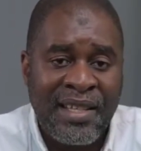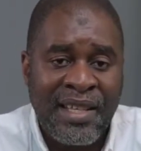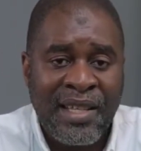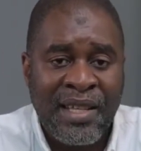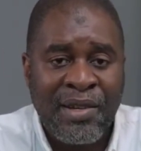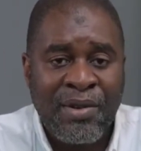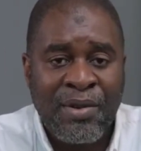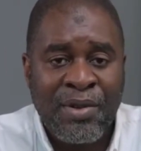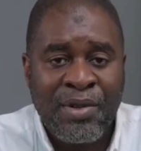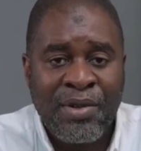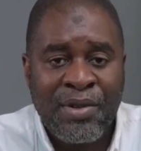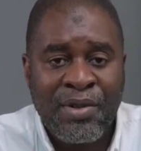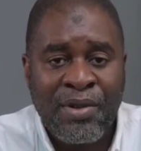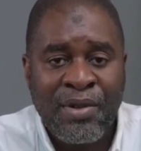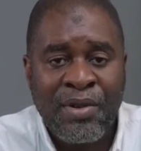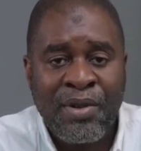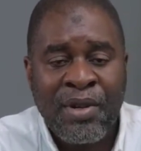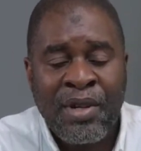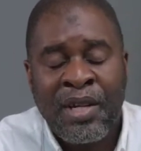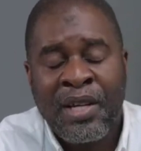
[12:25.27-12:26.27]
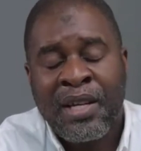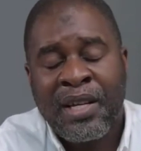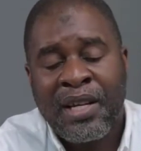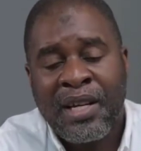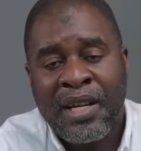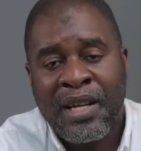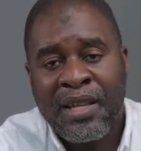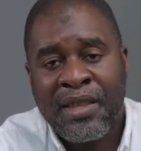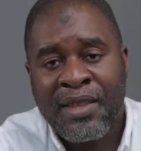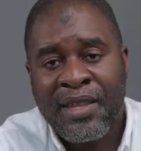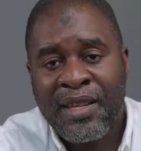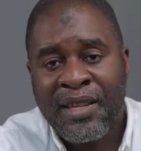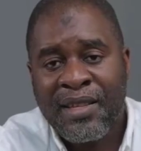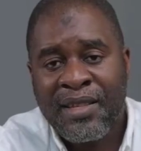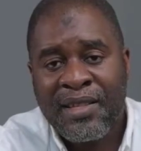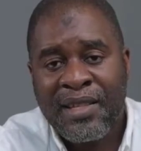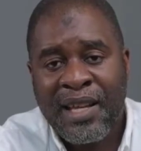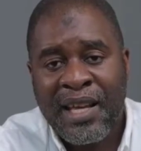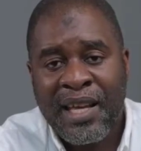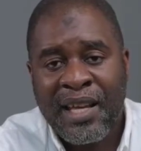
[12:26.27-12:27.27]
And then also
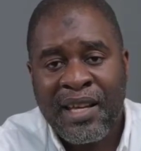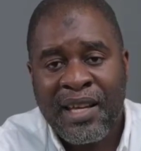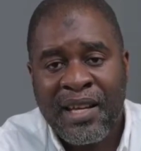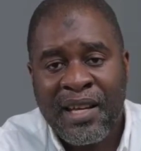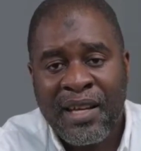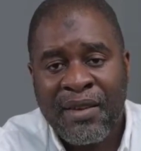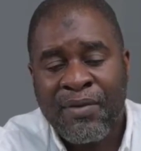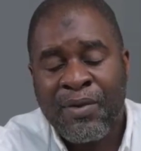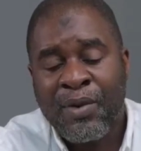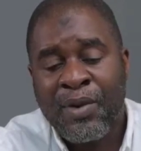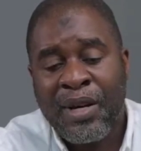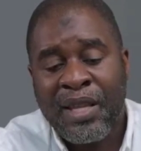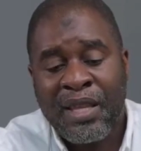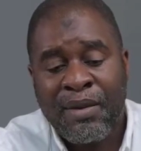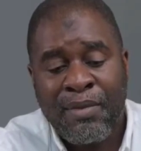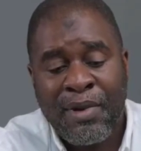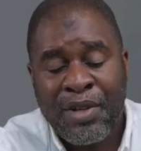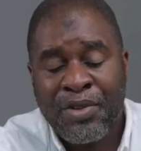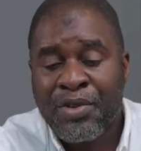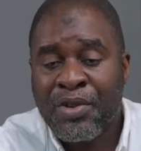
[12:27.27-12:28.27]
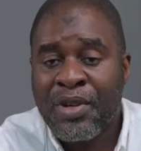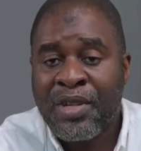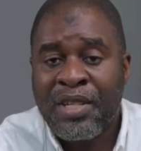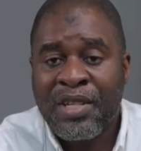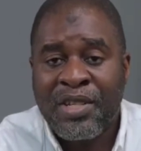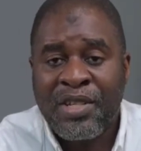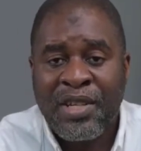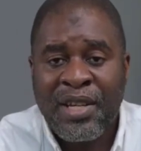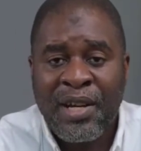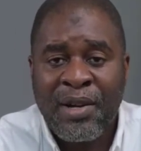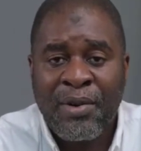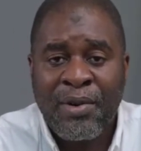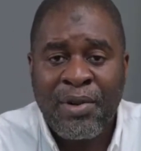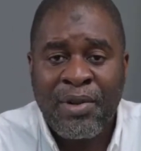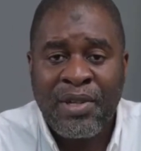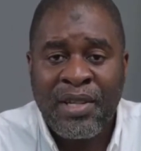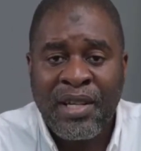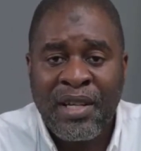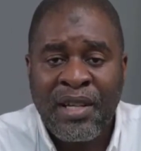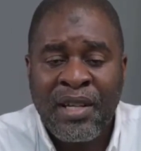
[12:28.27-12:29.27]
things like if you are the majority
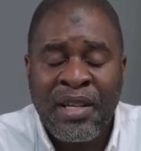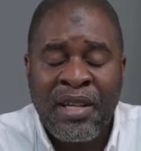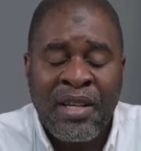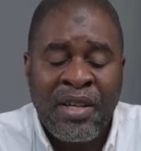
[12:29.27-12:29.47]
shareholder,